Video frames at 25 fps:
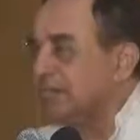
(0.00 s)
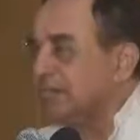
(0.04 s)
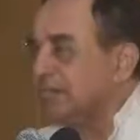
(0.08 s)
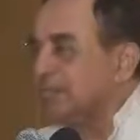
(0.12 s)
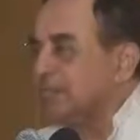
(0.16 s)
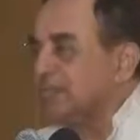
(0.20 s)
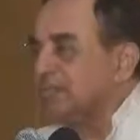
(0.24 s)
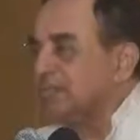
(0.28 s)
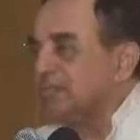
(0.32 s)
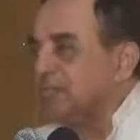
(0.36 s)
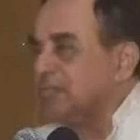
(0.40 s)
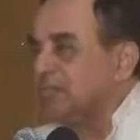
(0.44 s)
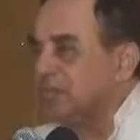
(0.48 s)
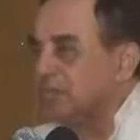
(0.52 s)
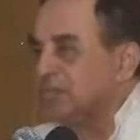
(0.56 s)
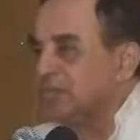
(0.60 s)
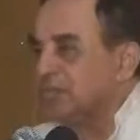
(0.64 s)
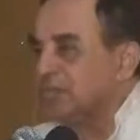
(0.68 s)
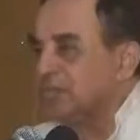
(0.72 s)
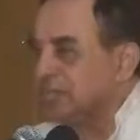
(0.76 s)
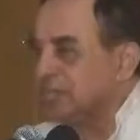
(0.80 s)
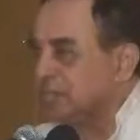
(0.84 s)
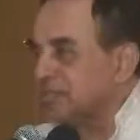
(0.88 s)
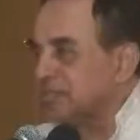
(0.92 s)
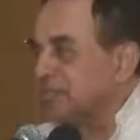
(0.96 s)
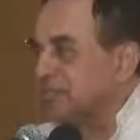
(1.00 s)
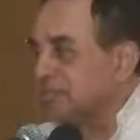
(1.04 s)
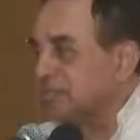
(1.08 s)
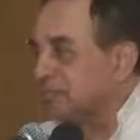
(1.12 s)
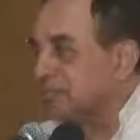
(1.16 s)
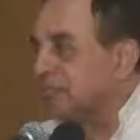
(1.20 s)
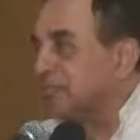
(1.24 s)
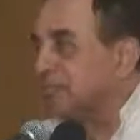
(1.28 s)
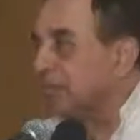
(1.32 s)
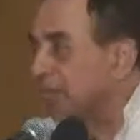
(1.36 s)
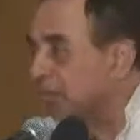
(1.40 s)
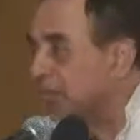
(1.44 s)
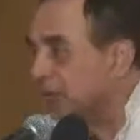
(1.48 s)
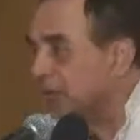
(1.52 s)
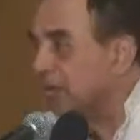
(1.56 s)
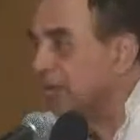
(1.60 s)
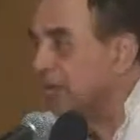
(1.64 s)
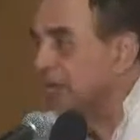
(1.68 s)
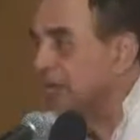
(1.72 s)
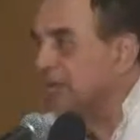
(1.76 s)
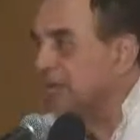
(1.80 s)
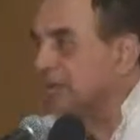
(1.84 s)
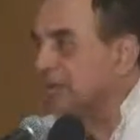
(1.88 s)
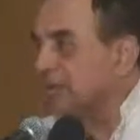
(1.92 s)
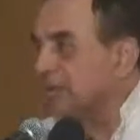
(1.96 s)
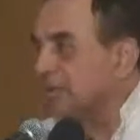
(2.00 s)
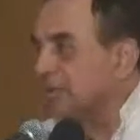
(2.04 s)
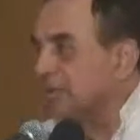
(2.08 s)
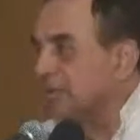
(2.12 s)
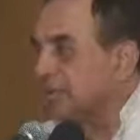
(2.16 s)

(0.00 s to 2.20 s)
which is the juiciest one of them all,